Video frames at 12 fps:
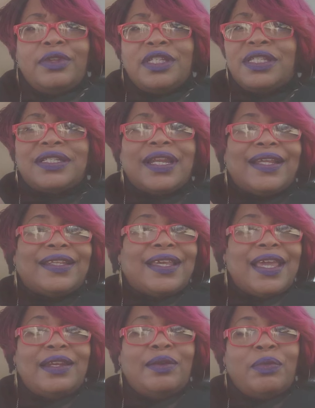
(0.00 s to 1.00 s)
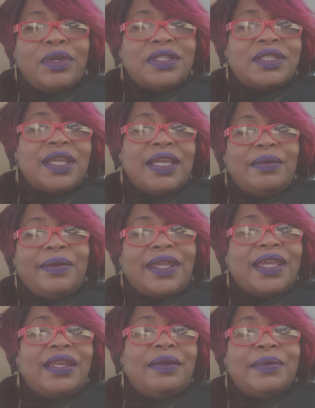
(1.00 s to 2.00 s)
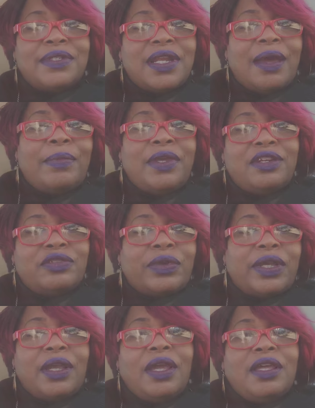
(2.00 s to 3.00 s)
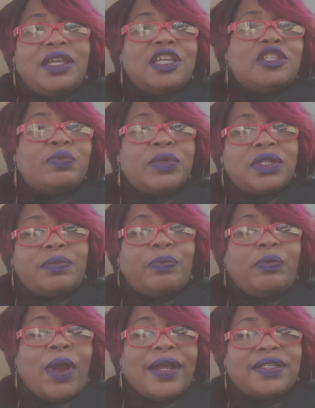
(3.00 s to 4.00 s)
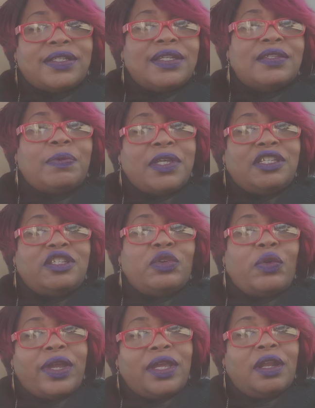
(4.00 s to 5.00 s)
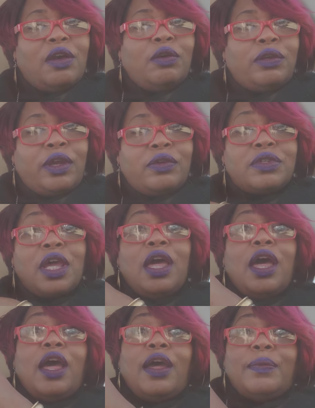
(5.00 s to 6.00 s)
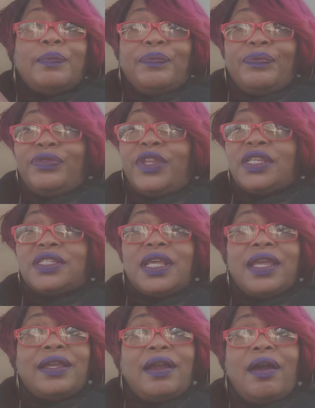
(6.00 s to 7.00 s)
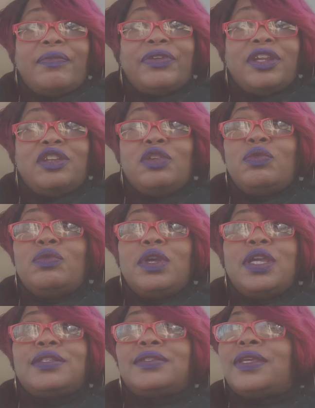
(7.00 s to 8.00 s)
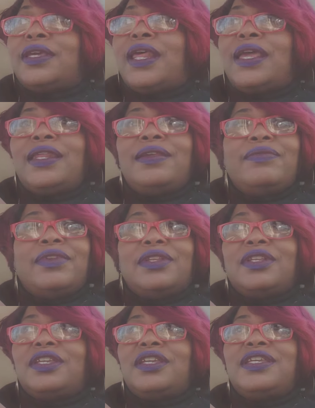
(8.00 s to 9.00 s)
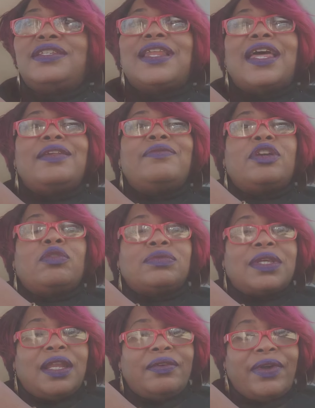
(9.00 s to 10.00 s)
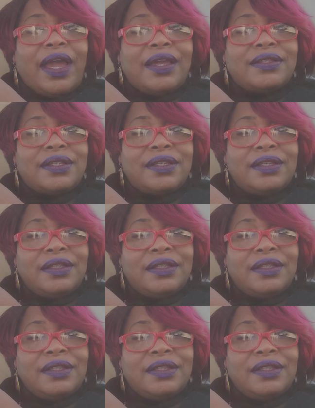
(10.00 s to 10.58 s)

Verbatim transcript: It's just like the kingdom. What is the kingdom? The kingdom is not meat or drink. It's righteousness, peace, joy, and the Holy Ghost. This thing God finna do, is it ain't even, he's not even going to televise it.